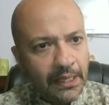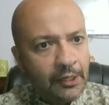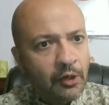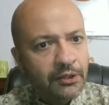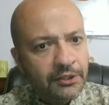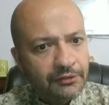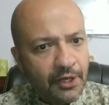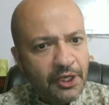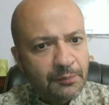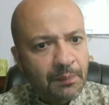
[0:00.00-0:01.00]
I got the
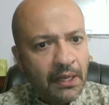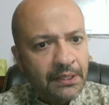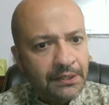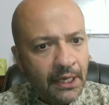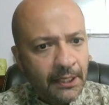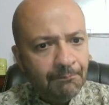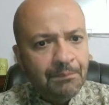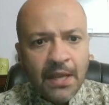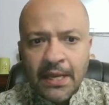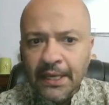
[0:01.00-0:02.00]
transplant done
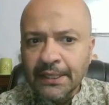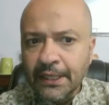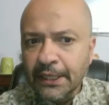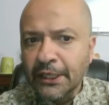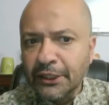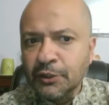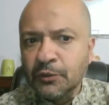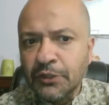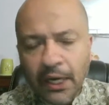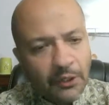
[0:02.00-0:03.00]
in the year
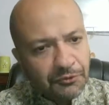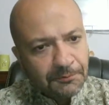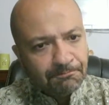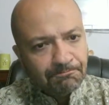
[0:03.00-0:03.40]
2000.